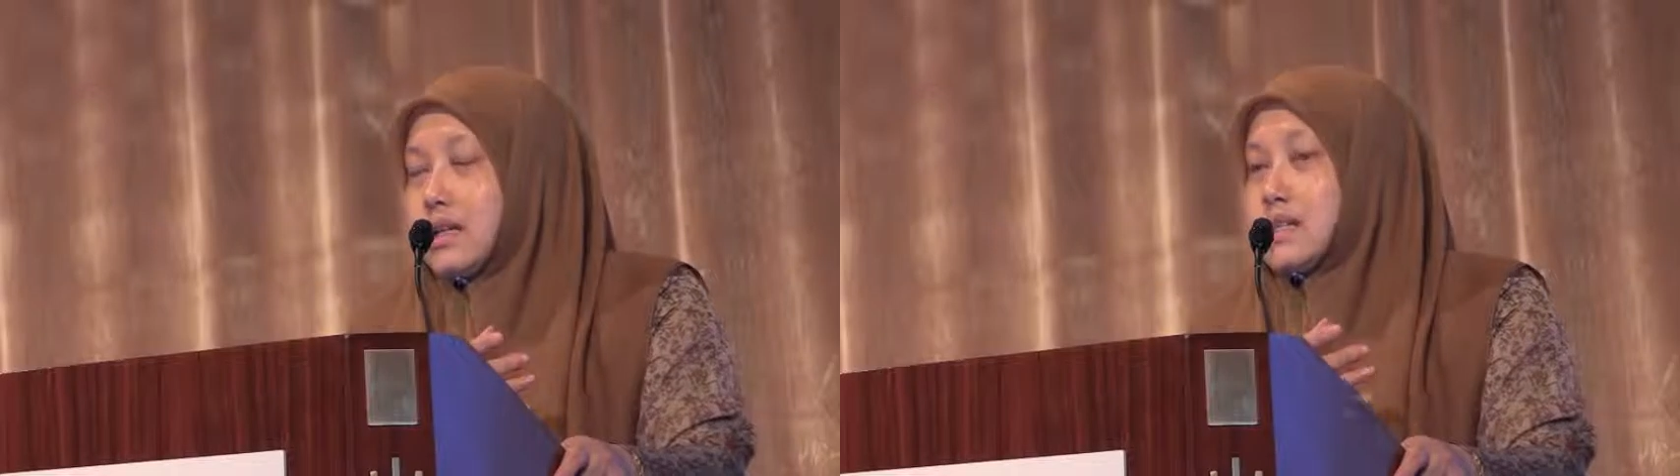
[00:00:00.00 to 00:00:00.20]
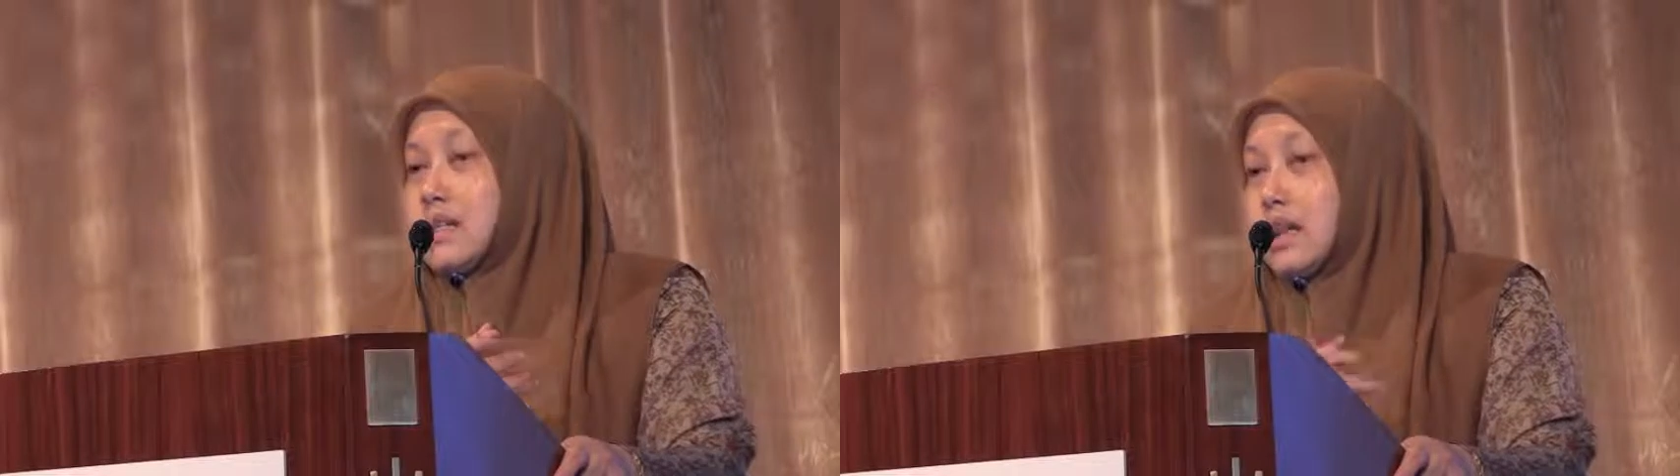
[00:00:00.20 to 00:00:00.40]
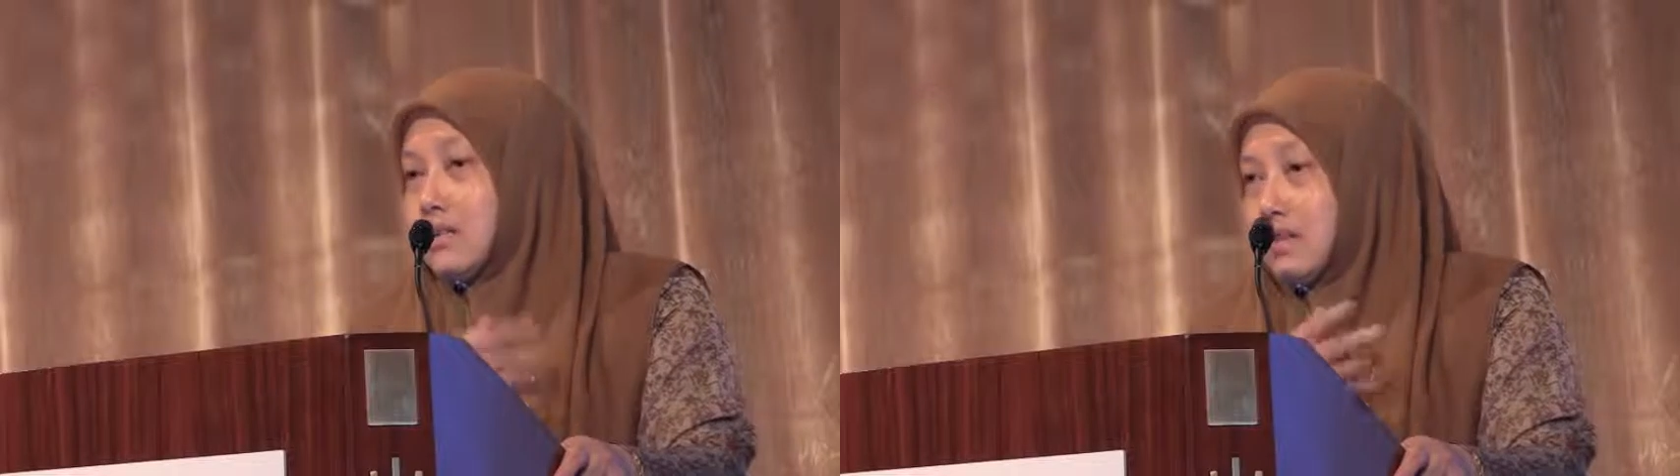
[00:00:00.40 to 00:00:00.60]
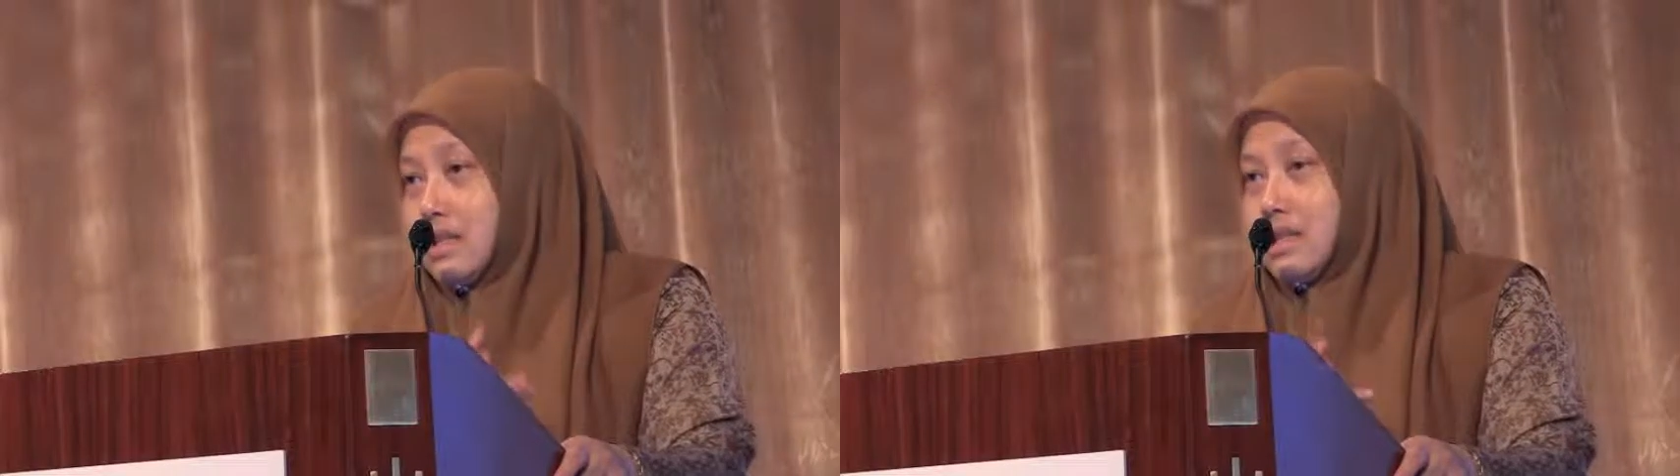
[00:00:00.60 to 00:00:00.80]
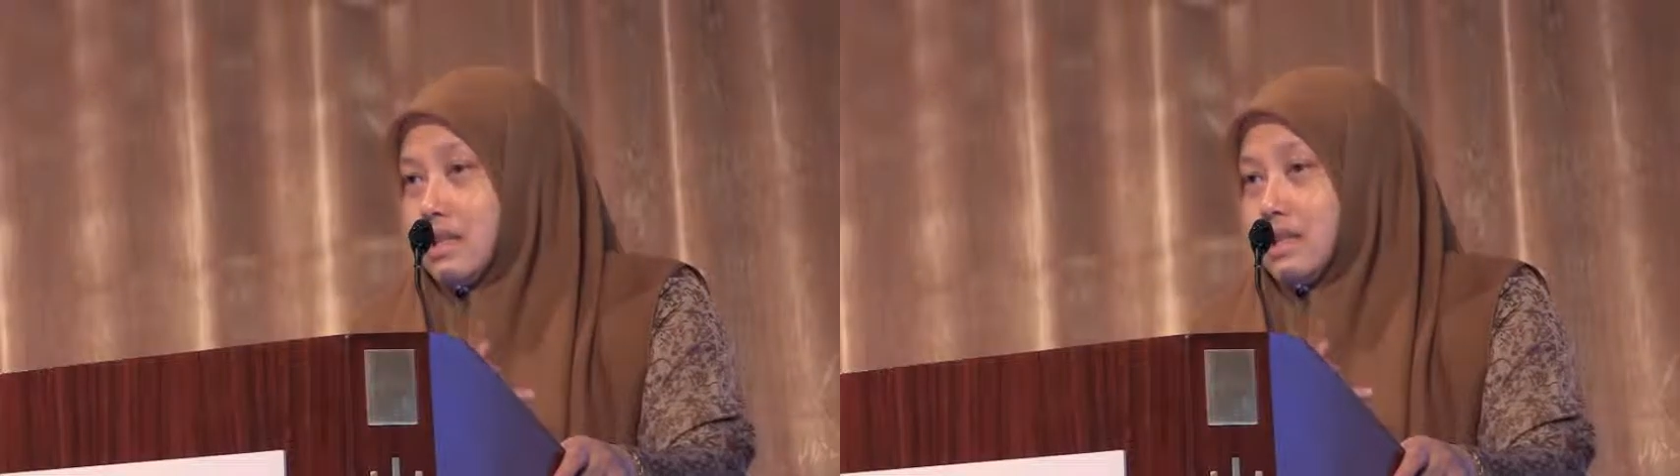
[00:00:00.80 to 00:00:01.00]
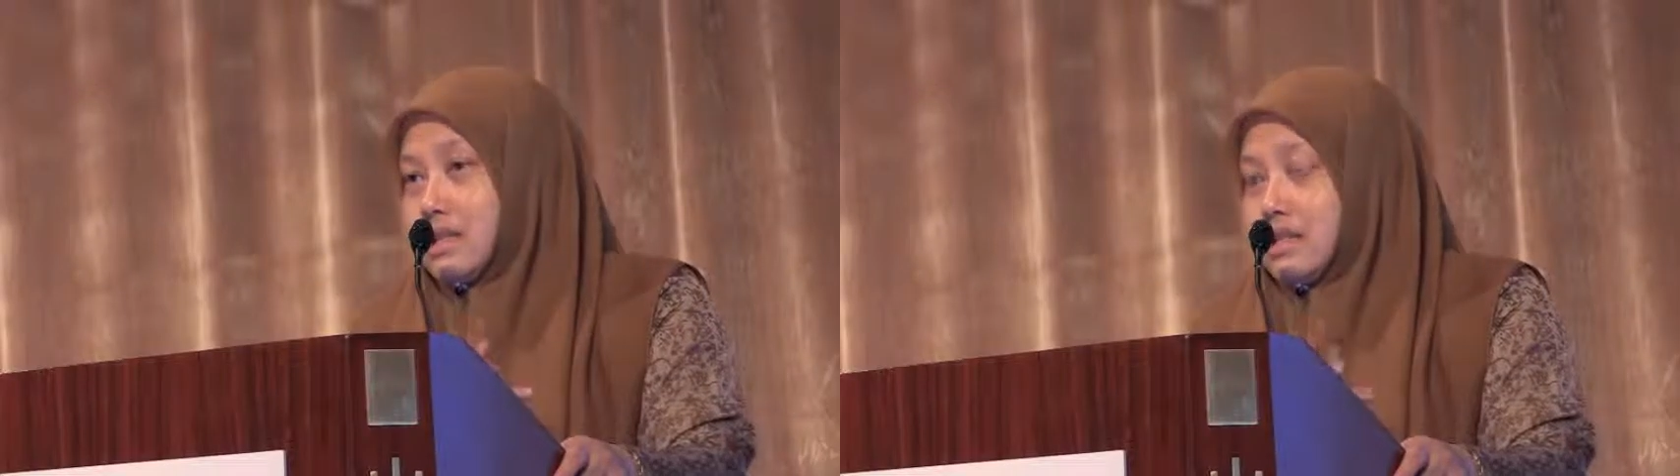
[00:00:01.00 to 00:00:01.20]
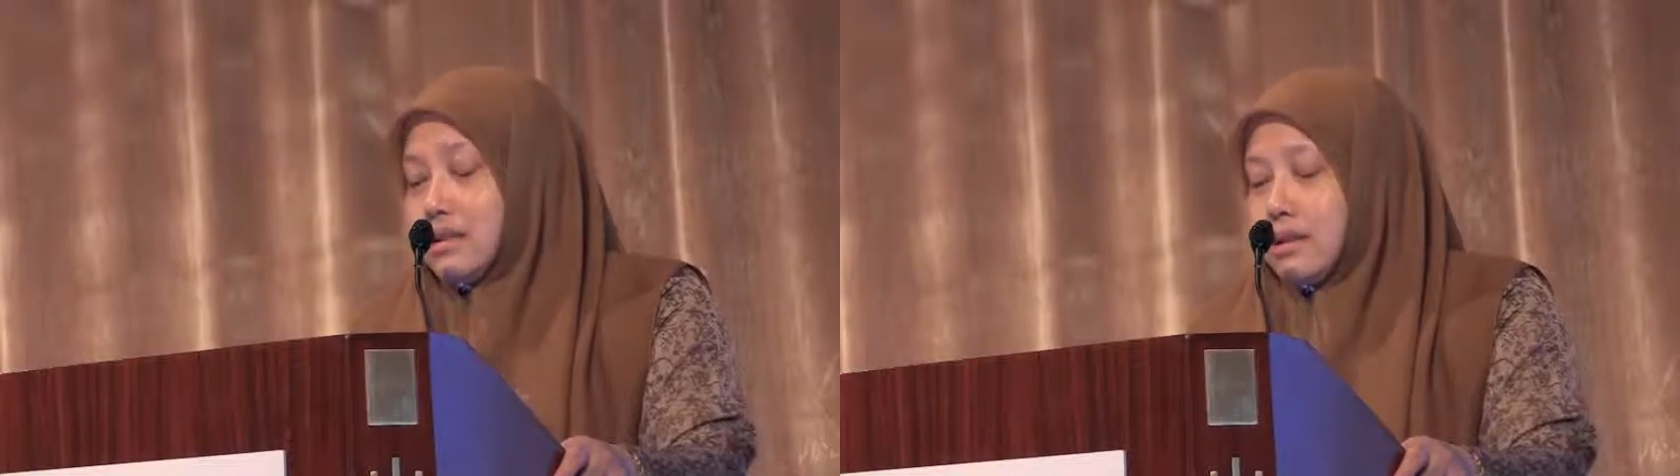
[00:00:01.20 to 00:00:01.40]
estate of the deceased.